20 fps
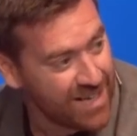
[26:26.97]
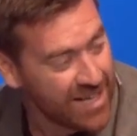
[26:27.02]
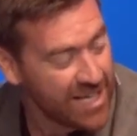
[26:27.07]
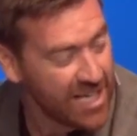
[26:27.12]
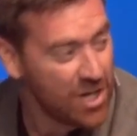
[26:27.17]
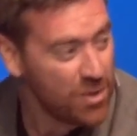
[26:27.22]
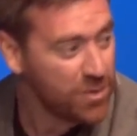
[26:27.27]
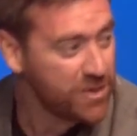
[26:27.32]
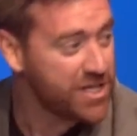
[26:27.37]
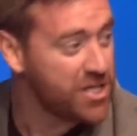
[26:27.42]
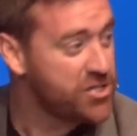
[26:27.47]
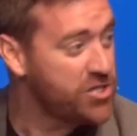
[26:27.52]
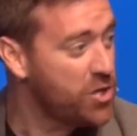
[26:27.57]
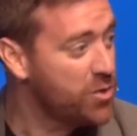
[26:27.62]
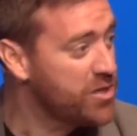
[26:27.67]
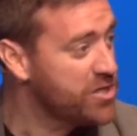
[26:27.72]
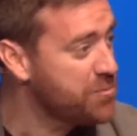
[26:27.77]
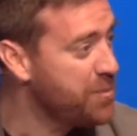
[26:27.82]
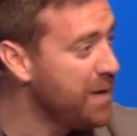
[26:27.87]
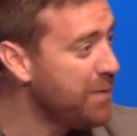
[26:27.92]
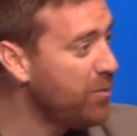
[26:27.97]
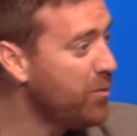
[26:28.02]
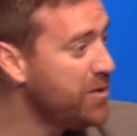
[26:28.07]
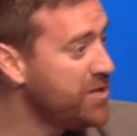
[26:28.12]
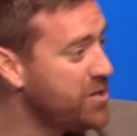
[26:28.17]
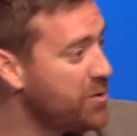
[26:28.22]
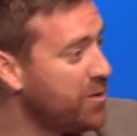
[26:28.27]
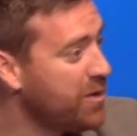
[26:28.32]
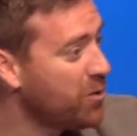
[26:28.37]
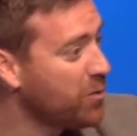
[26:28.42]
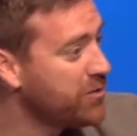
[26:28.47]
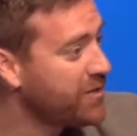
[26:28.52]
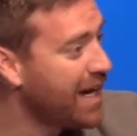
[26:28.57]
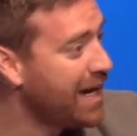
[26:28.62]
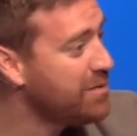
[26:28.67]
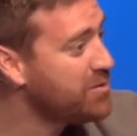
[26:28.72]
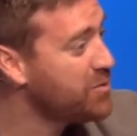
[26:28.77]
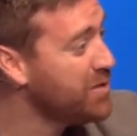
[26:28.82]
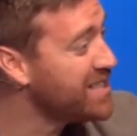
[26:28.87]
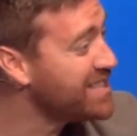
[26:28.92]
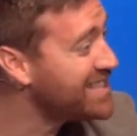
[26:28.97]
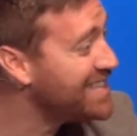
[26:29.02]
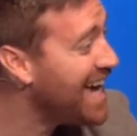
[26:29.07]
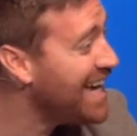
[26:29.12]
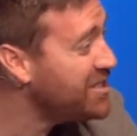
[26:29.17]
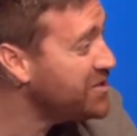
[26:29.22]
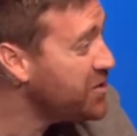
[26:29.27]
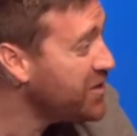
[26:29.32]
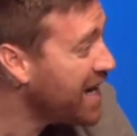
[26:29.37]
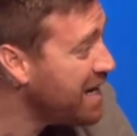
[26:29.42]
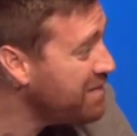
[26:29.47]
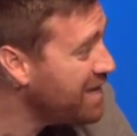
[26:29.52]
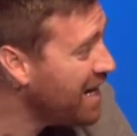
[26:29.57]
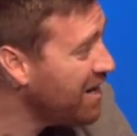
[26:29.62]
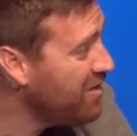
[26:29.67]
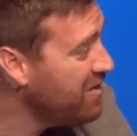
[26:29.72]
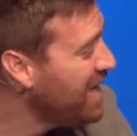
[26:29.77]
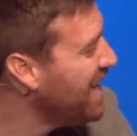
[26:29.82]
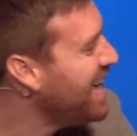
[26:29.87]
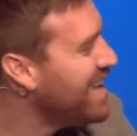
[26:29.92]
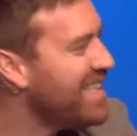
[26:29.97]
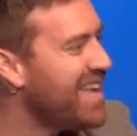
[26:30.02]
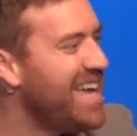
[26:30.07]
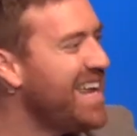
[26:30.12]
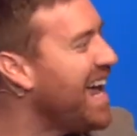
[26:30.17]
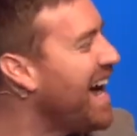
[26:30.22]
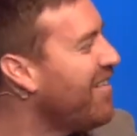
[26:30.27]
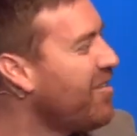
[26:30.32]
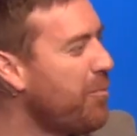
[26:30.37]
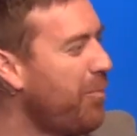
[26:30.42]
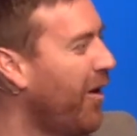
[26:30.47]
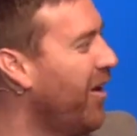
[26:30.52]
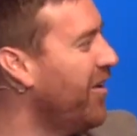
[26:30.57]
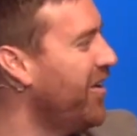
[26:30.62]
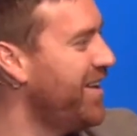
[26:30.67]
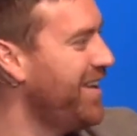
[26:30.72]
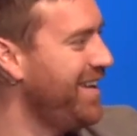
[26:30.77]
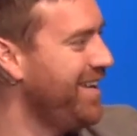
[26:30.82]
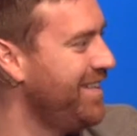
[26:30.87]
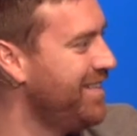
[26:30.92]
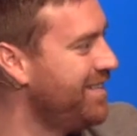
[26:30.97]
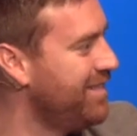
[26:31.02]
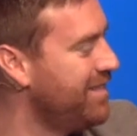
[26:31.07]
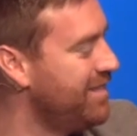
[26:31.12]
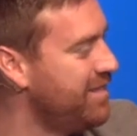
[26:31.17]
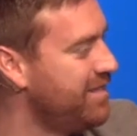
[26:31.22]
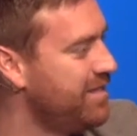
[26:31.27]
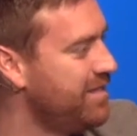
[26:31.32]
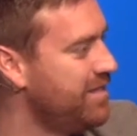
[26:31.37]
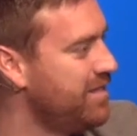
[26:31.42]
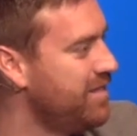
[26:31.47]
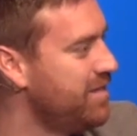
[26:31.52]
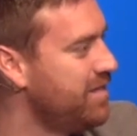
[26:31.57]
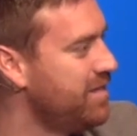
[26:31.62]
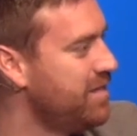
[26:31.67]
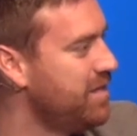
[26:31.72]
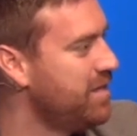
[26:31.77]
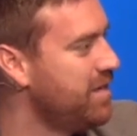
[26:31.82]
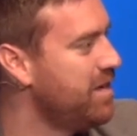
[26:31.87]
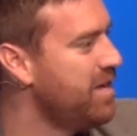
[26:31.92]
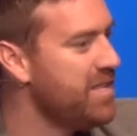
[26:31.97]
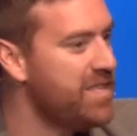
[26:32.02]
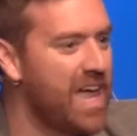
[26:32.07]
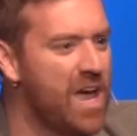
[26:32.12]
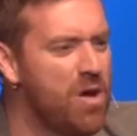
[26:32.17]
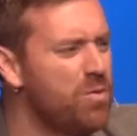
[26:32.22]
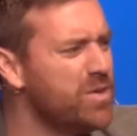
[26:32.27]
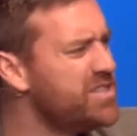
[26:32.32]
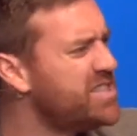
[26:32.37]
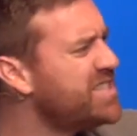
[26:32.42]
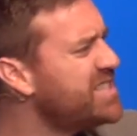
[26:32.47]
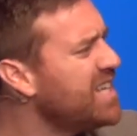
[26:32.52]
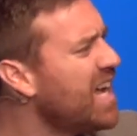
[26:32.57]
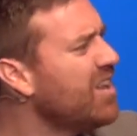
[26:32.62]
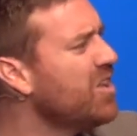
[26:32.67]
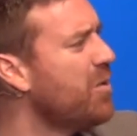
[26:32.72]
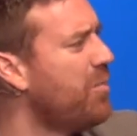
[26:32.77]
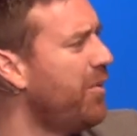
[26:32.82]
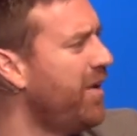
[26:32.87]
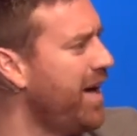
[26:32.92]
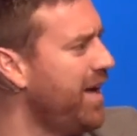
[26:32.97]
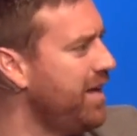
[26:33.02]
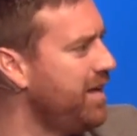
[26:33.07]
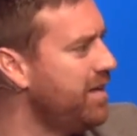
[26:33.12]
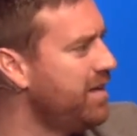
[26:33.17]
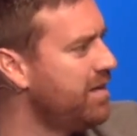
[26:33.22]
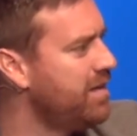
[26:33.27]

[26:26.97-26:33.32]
You know what the Jewish people would do in old times when a statue came down? They'd have a party. They would celebrate.